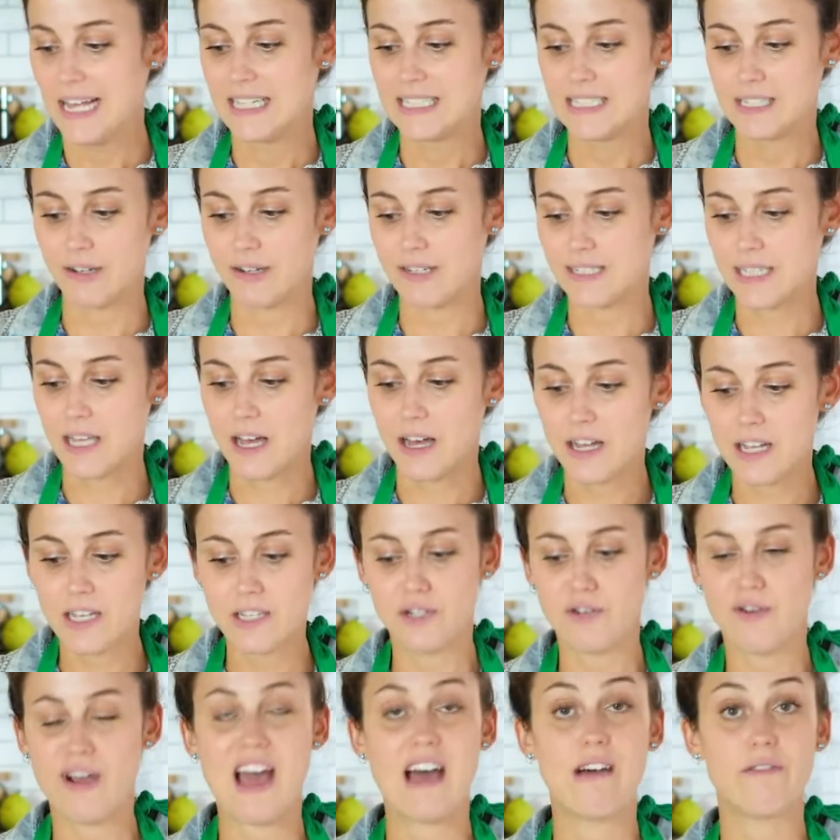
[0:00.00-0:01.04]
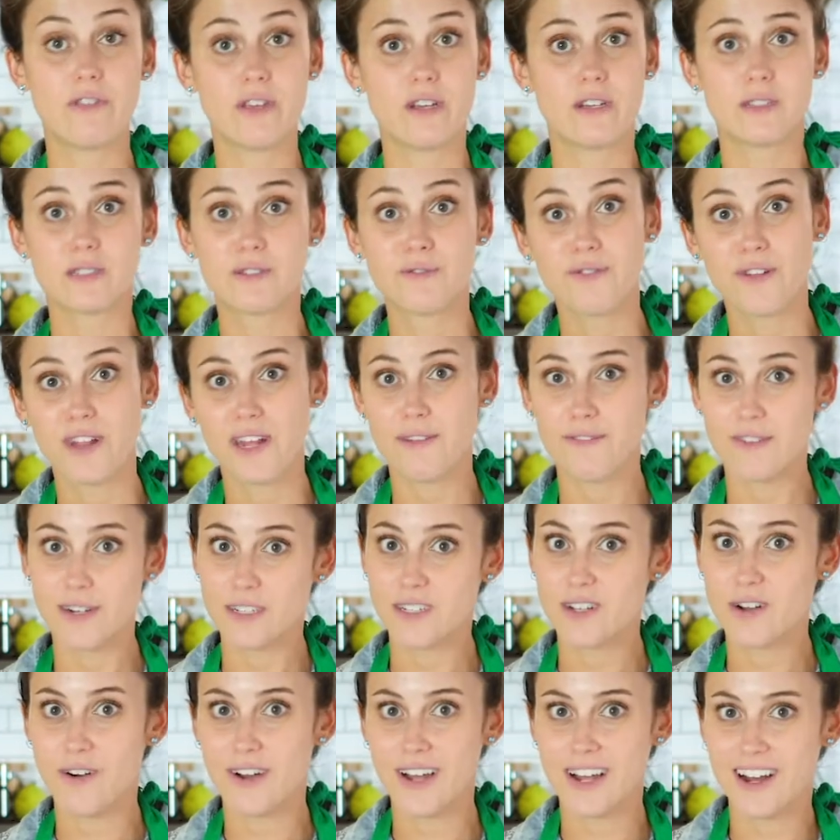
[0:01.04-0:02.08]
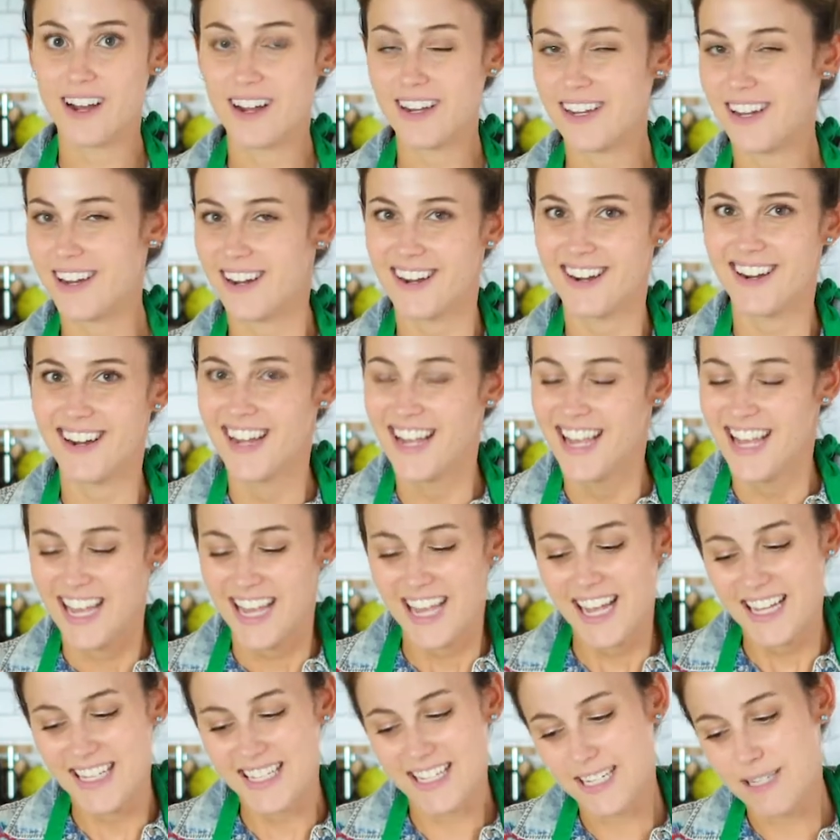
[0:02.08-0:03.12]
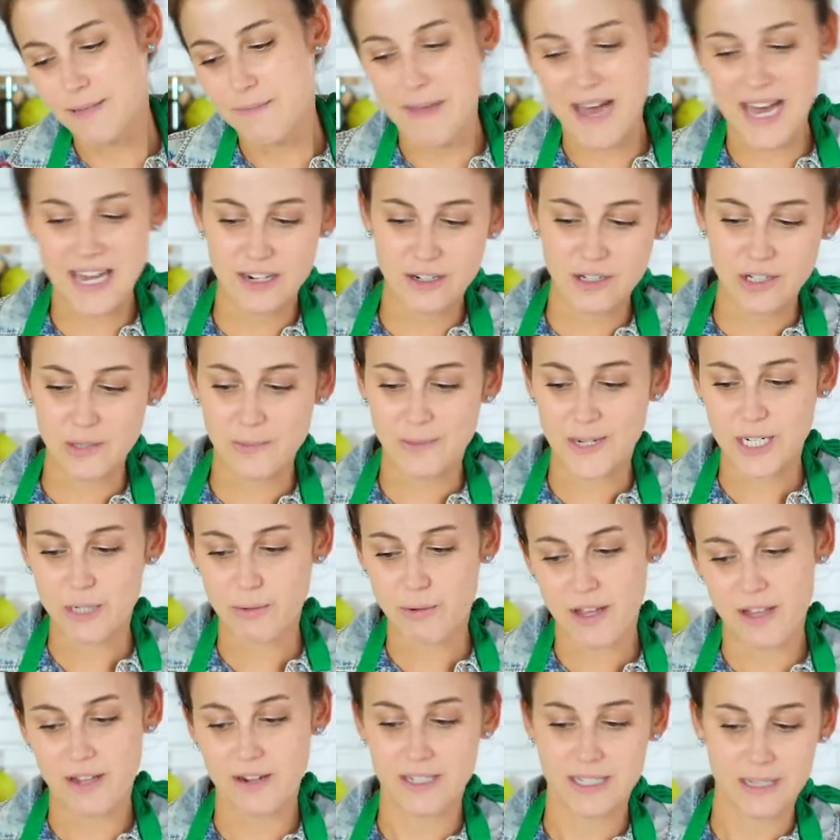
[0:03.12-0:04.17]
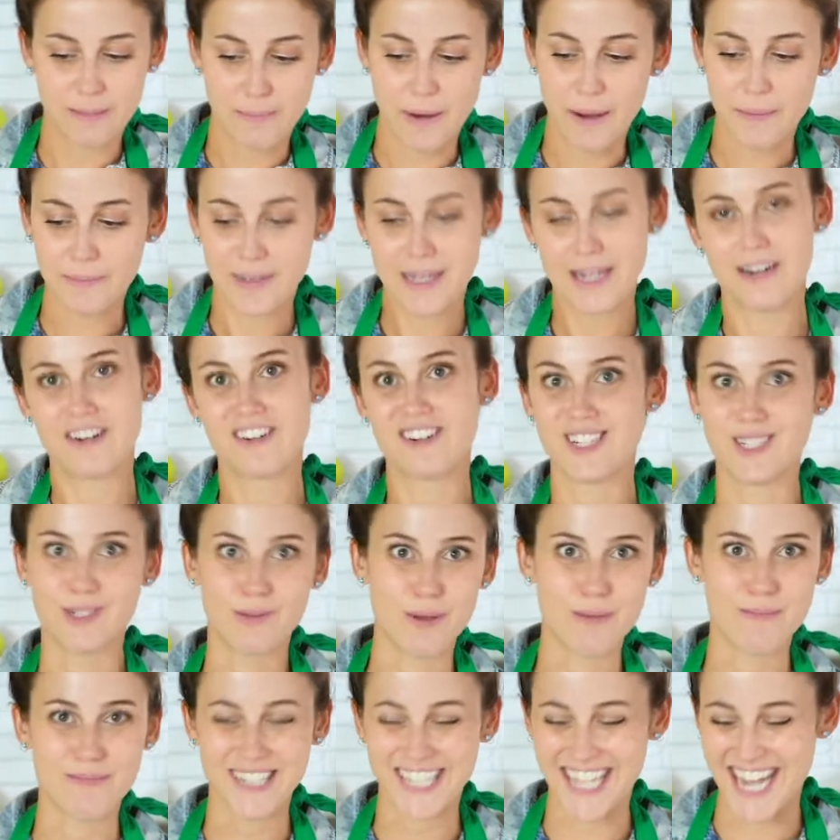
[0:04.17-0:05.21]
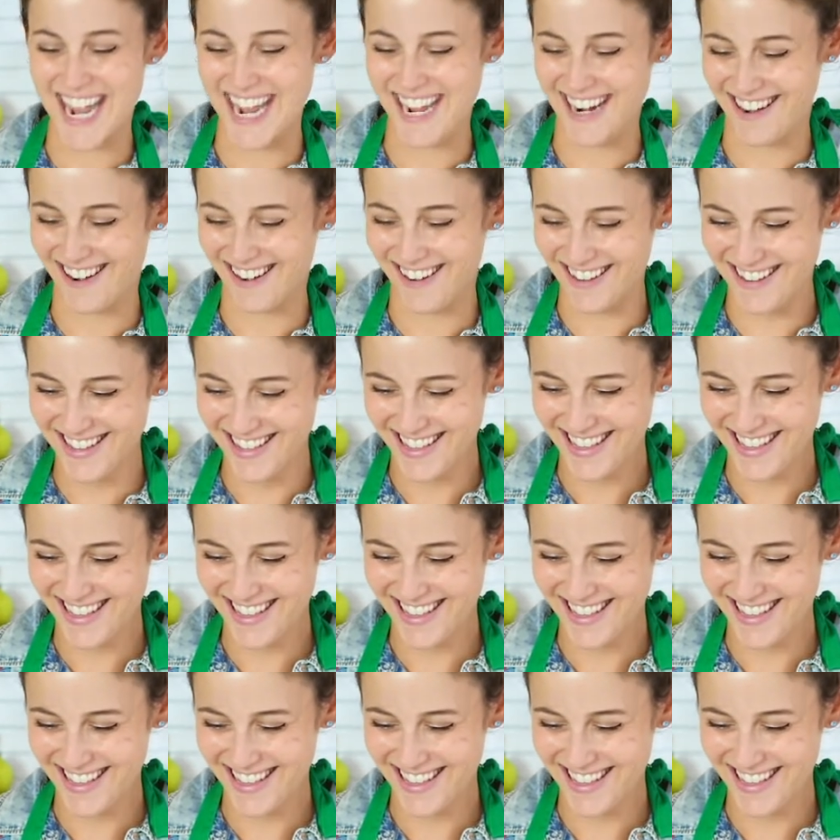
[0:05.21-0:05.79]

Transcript: So as long as you have those flavors going on here, it doesn't matter so much whether it's a pumpkin or a sweet potato.